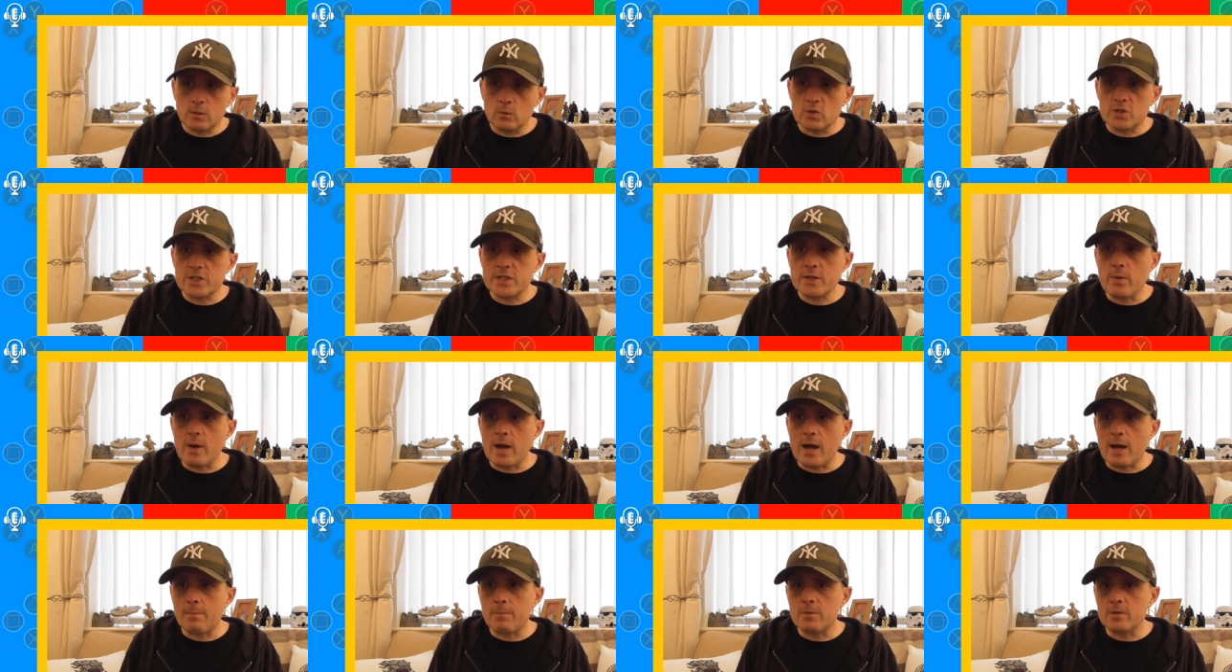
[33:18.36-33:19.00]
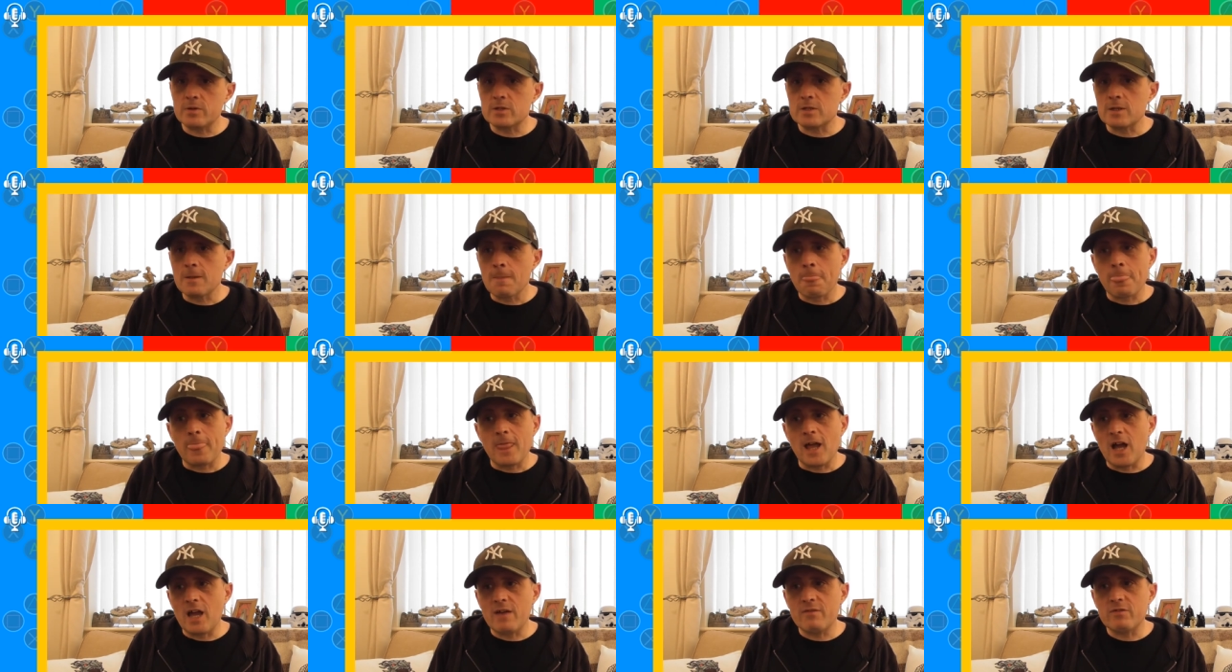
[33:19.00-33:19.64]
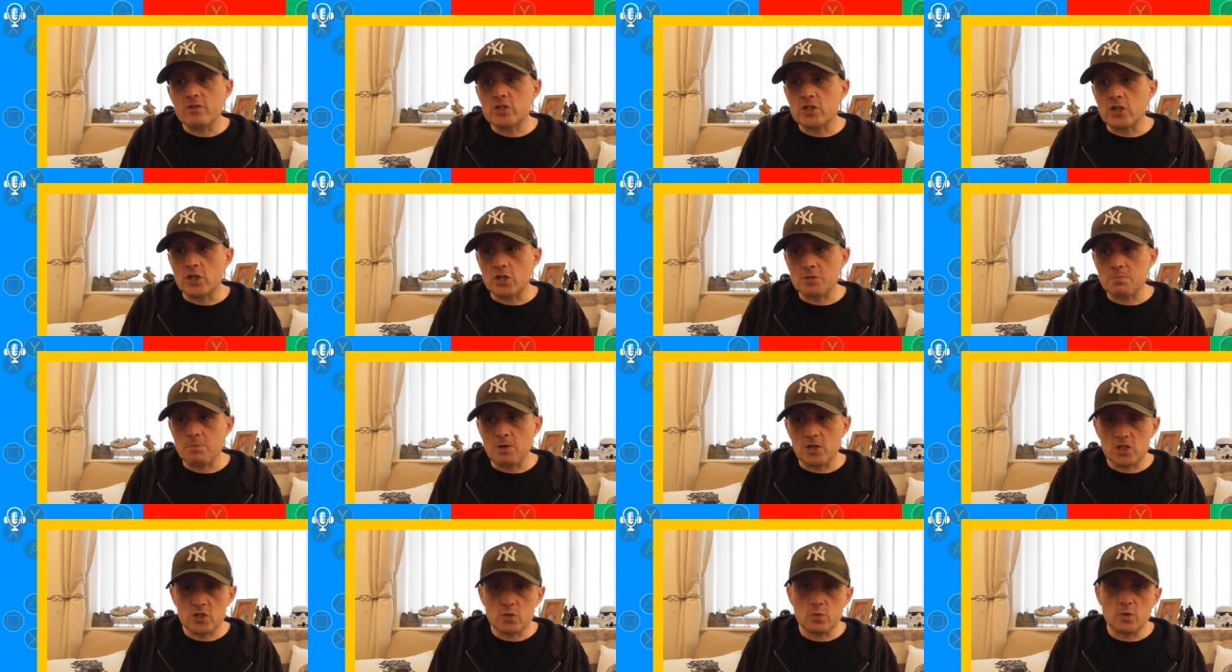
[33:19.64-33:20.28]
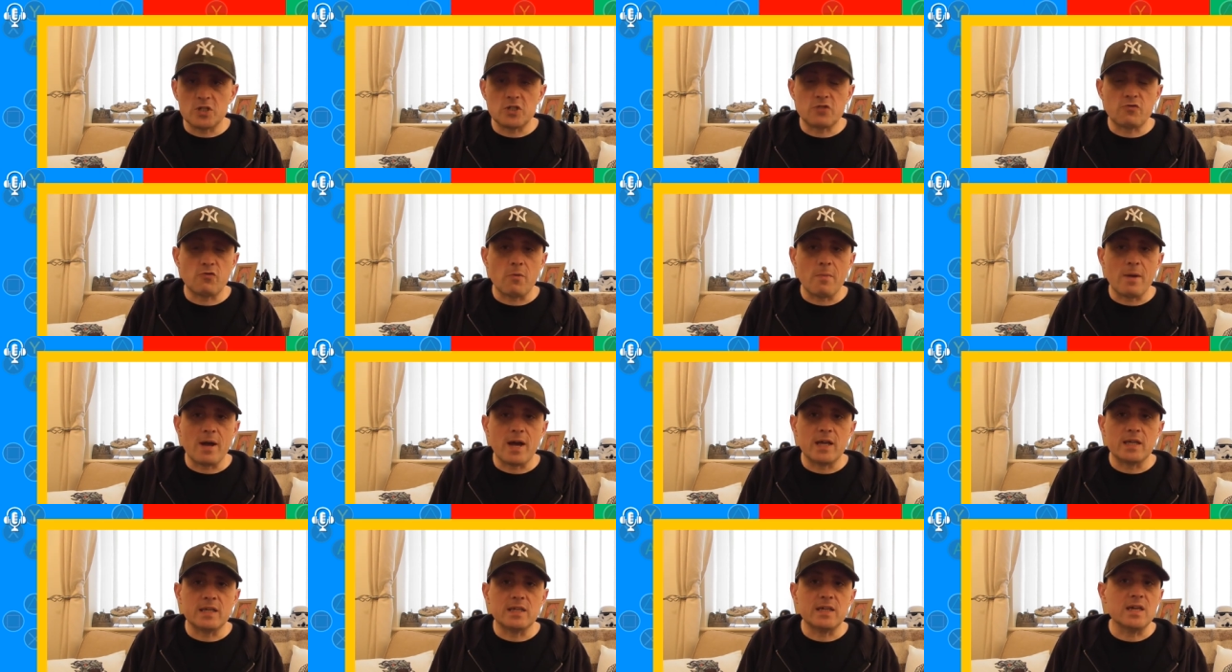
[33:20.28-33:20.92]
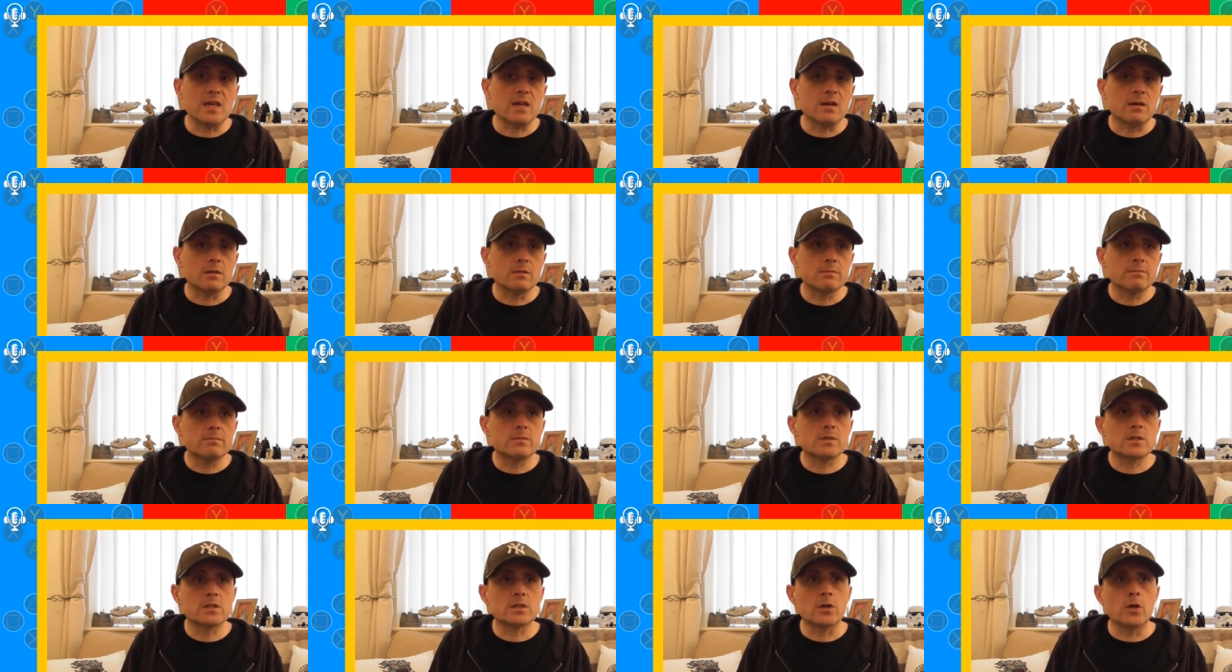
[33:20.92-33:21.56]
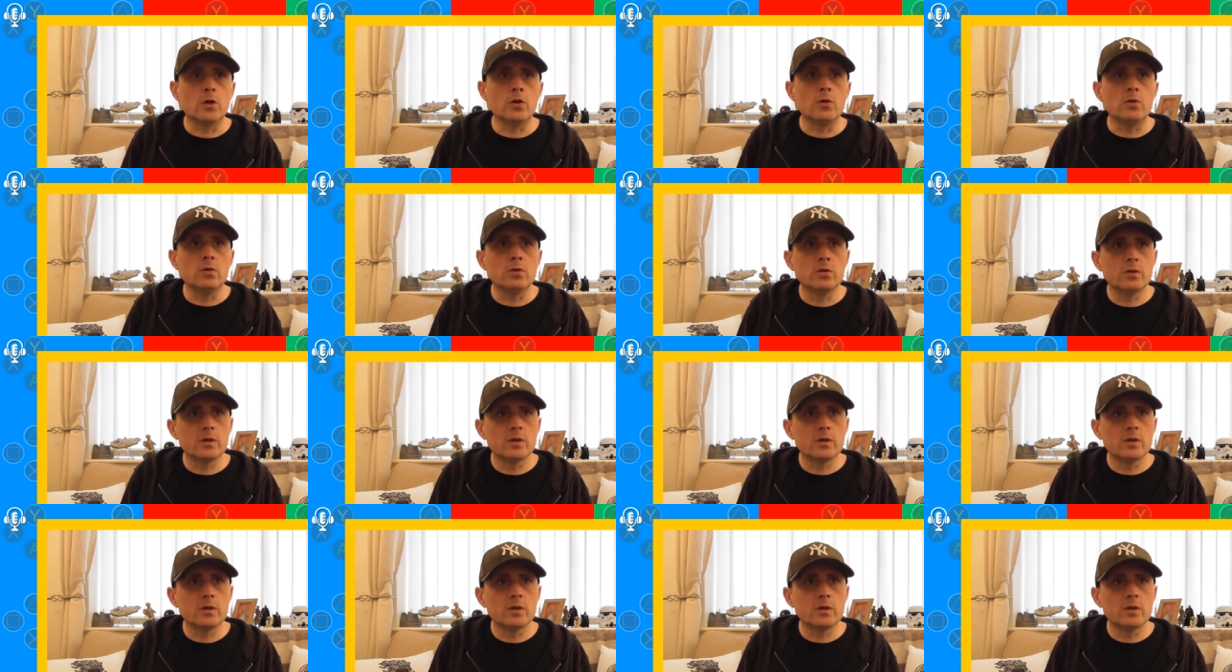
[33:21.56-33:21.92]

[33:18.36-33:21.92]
we'll see what happens. I haven't touched my Switch for about a year, so,